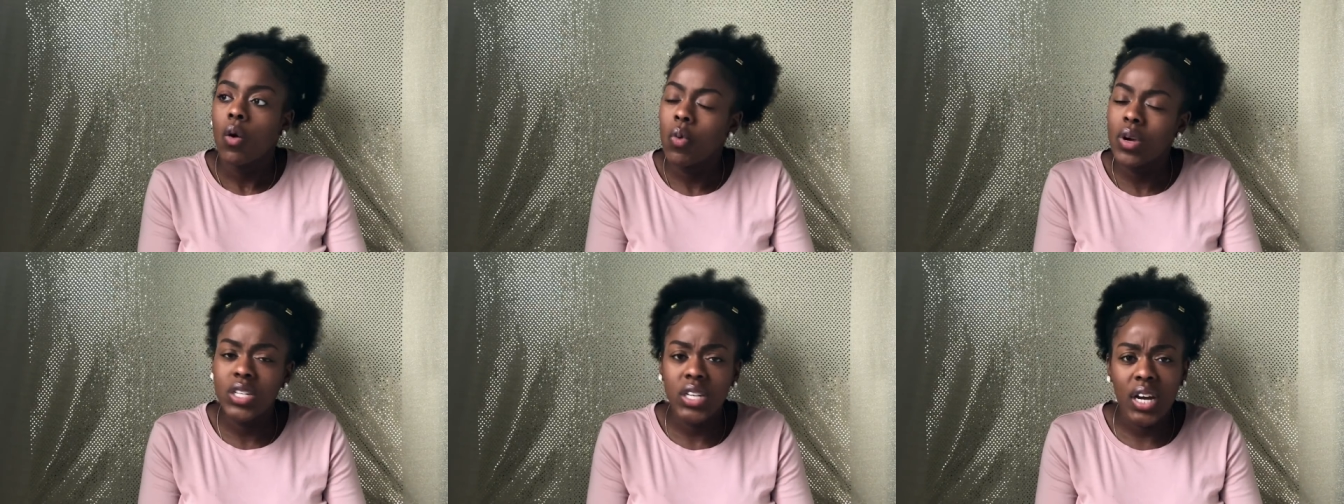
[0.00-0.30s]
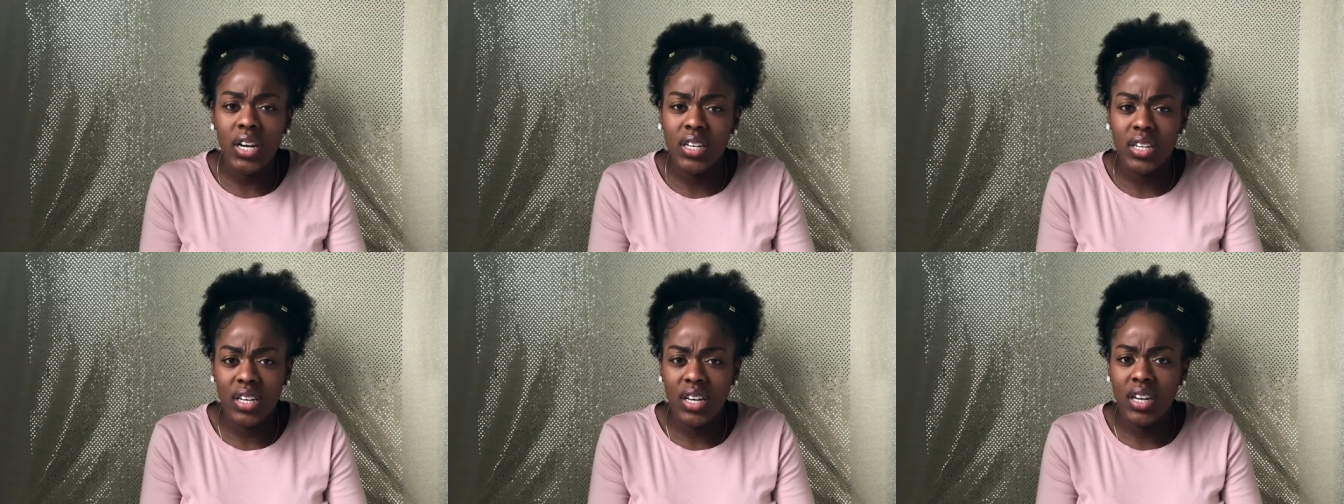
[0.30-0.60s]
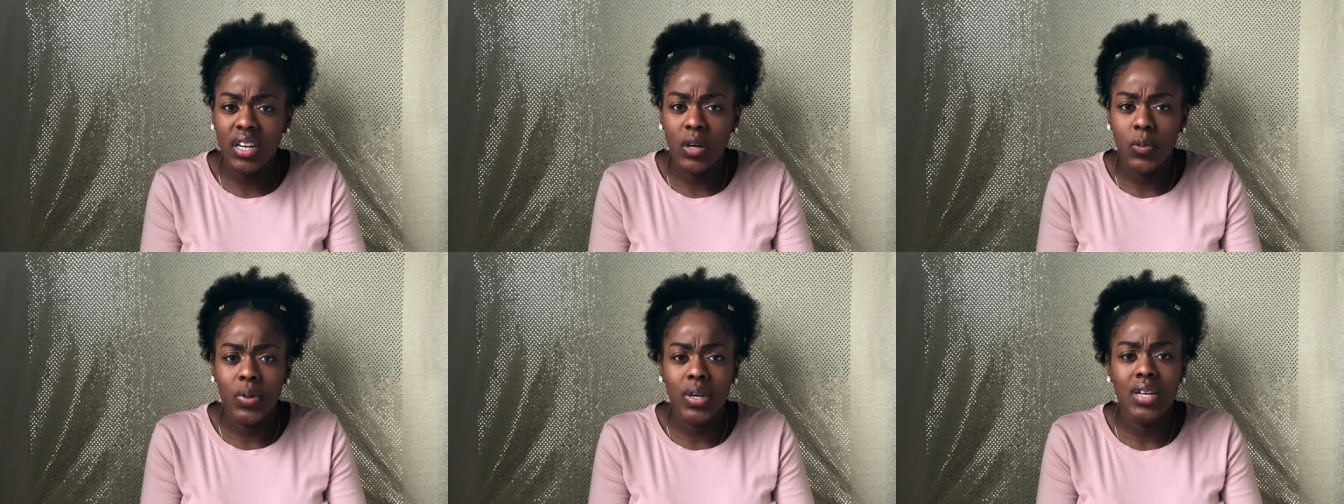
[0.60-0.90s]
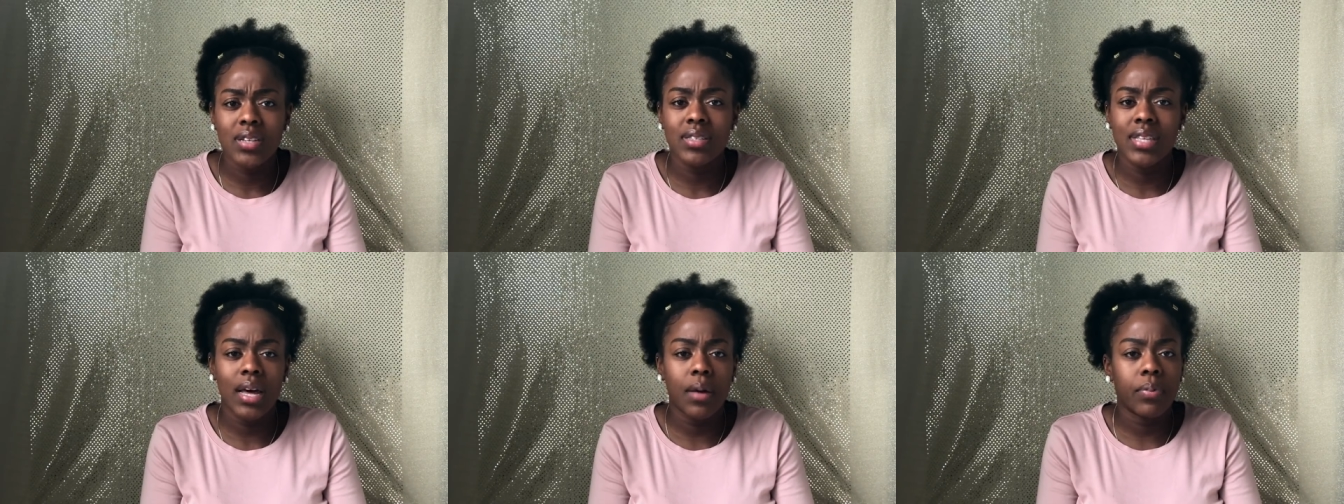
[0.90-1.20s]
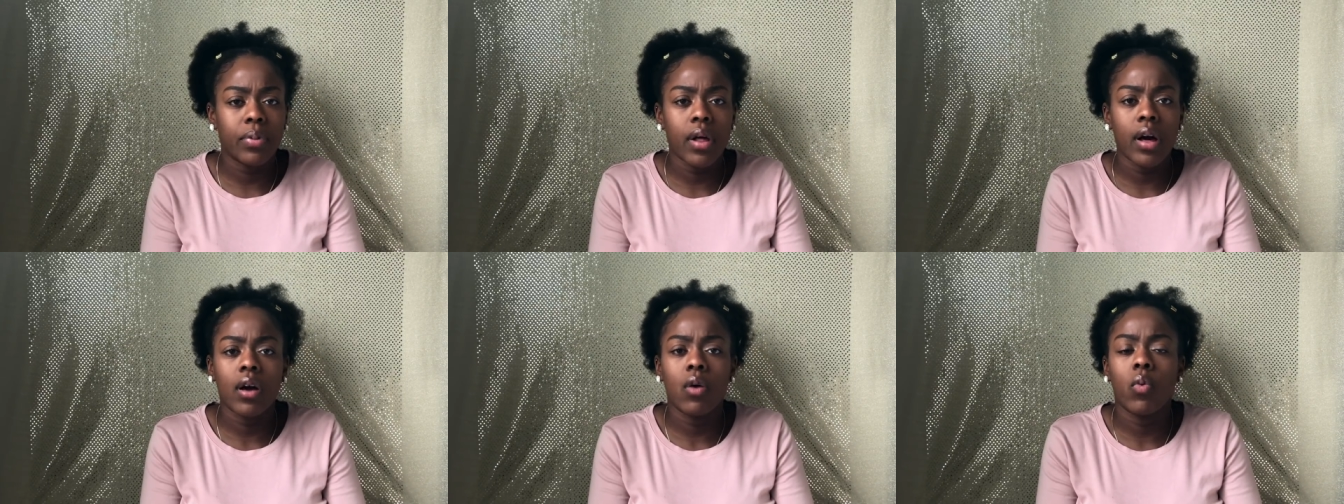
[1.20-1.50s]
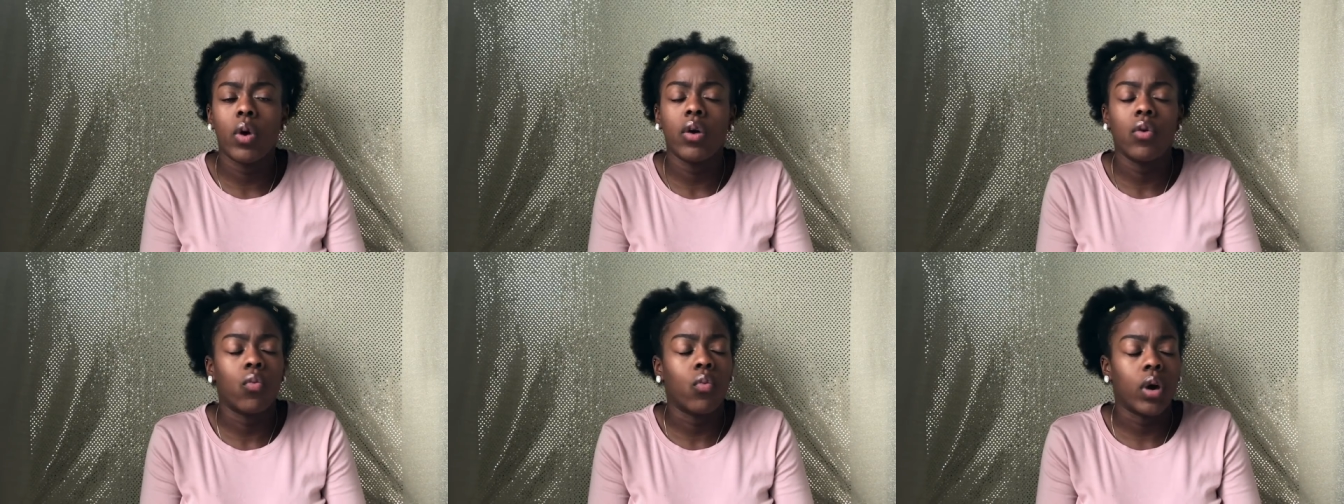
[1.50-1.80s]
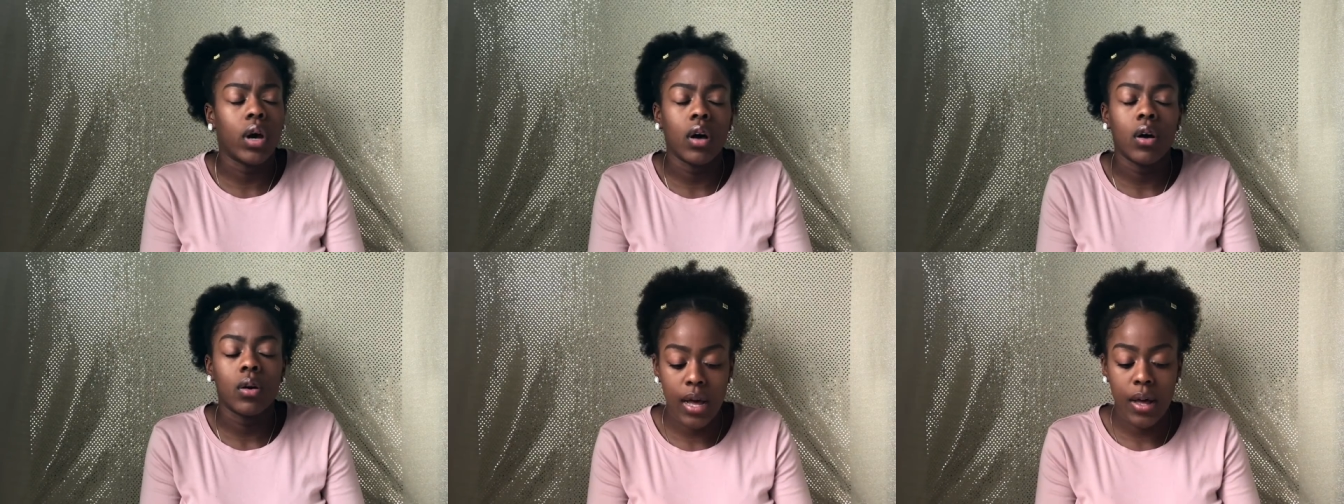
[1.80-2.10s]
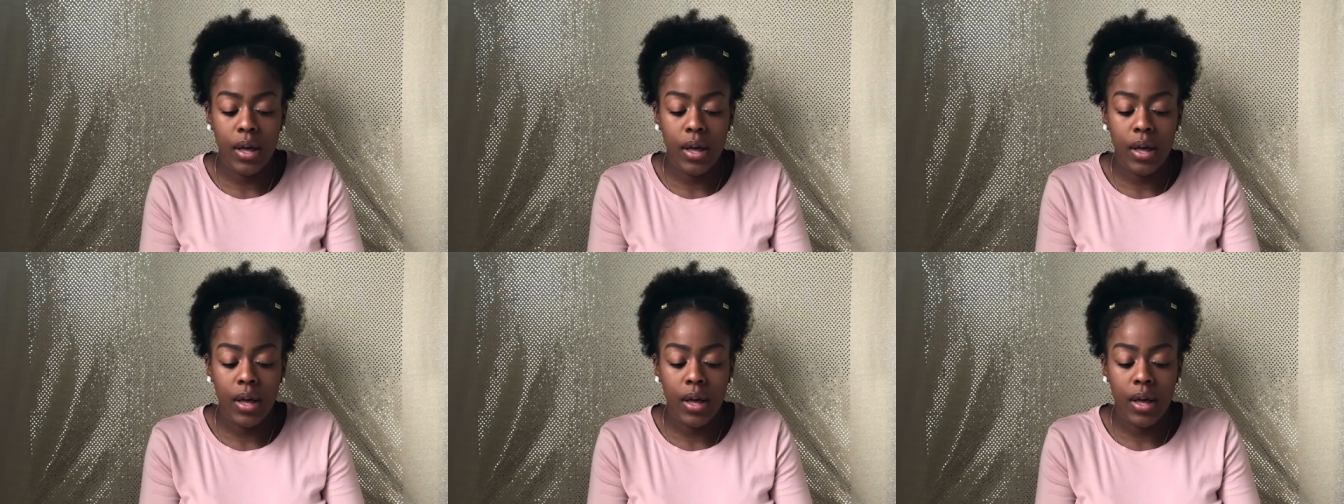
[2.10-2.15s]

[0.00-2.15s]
which I did because that block went well.